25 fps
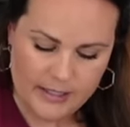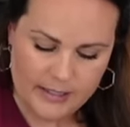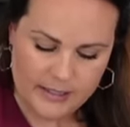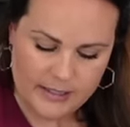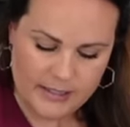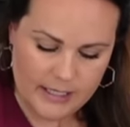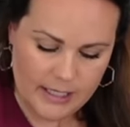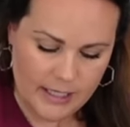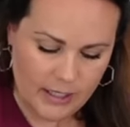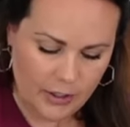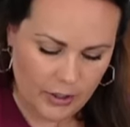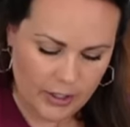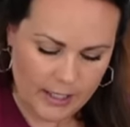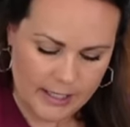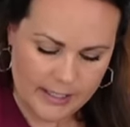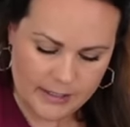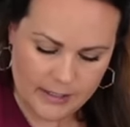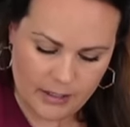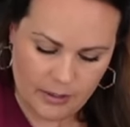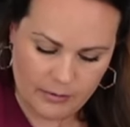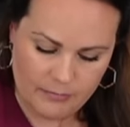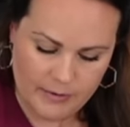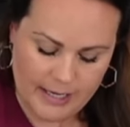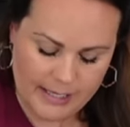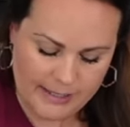
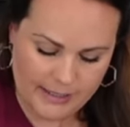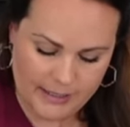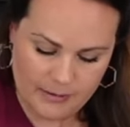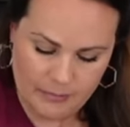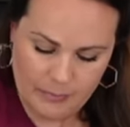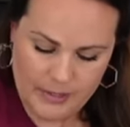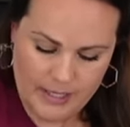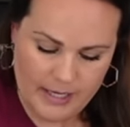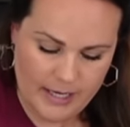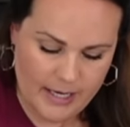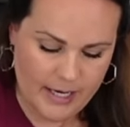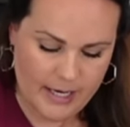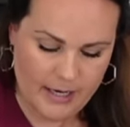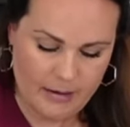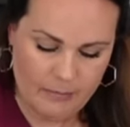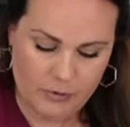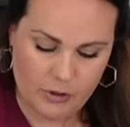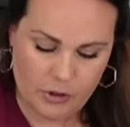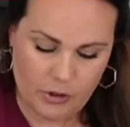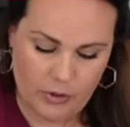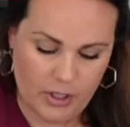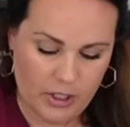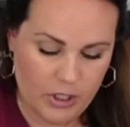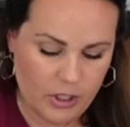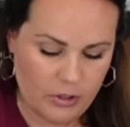decrease a recipe
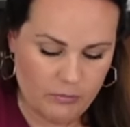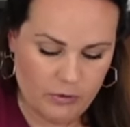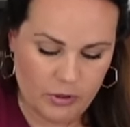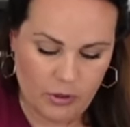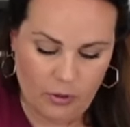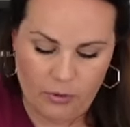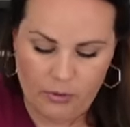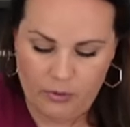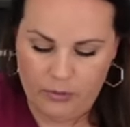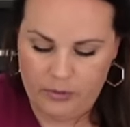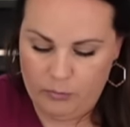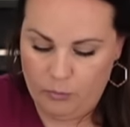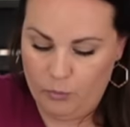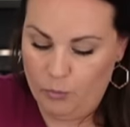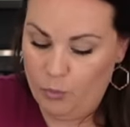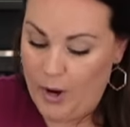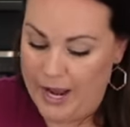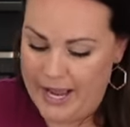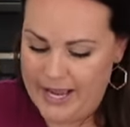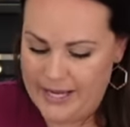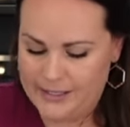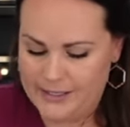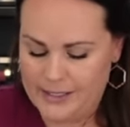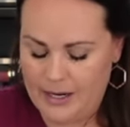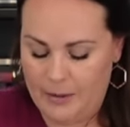so that you don't
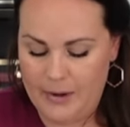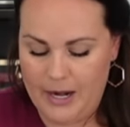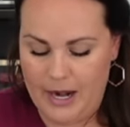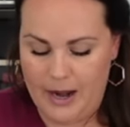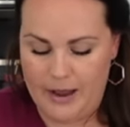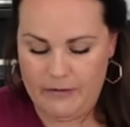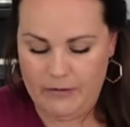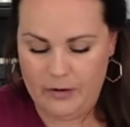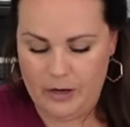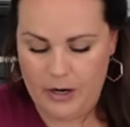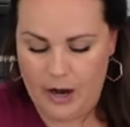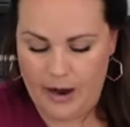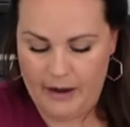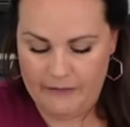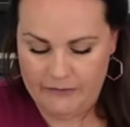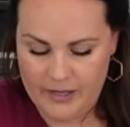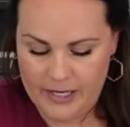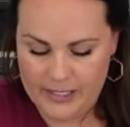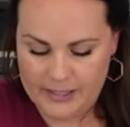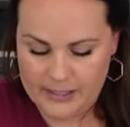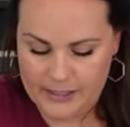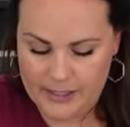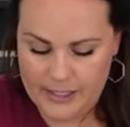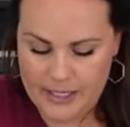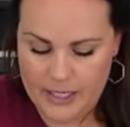waste. I mean, I
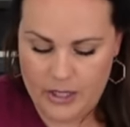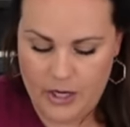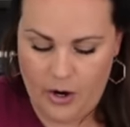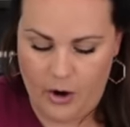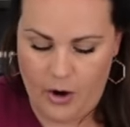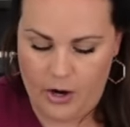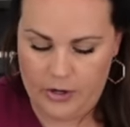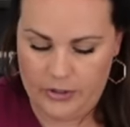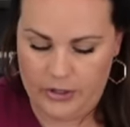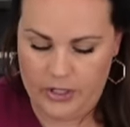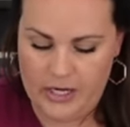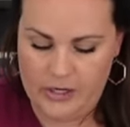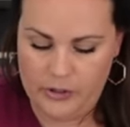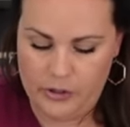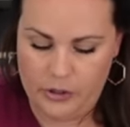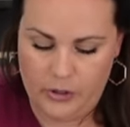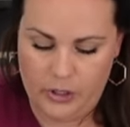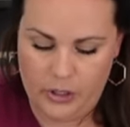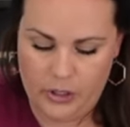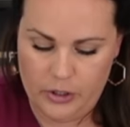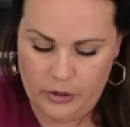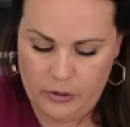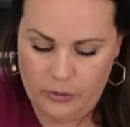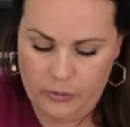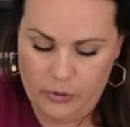obviously there are things you
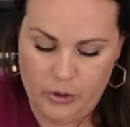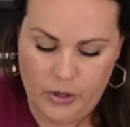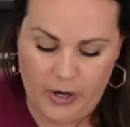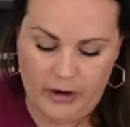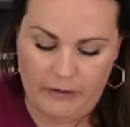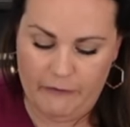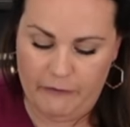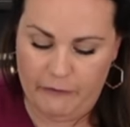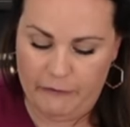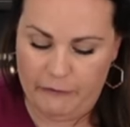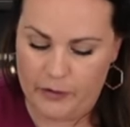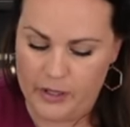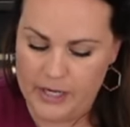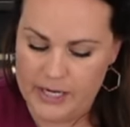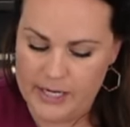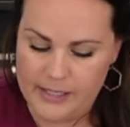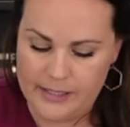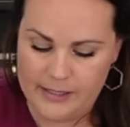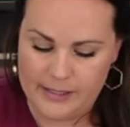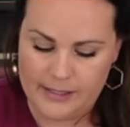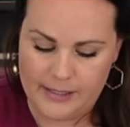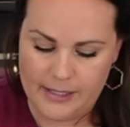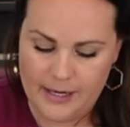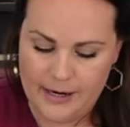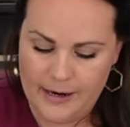can do. You can
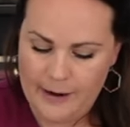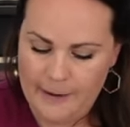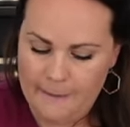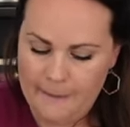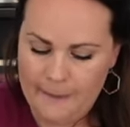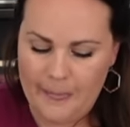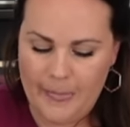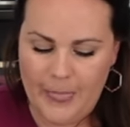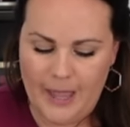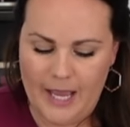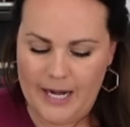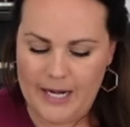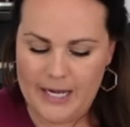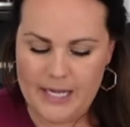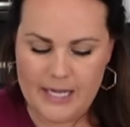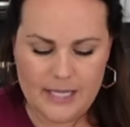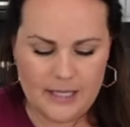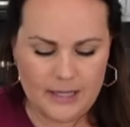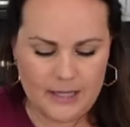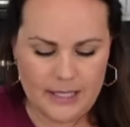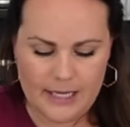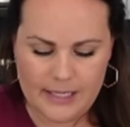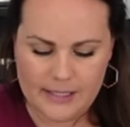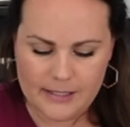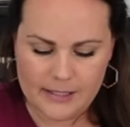freeze and
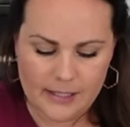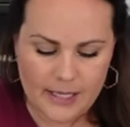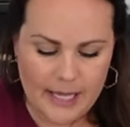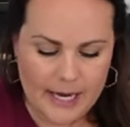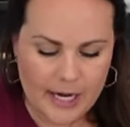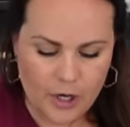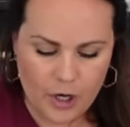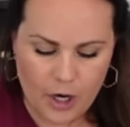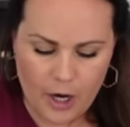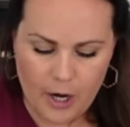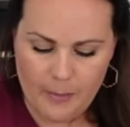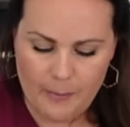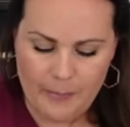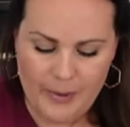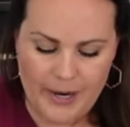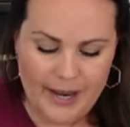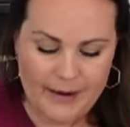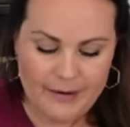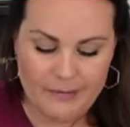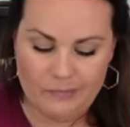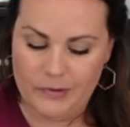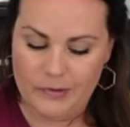eat things later, but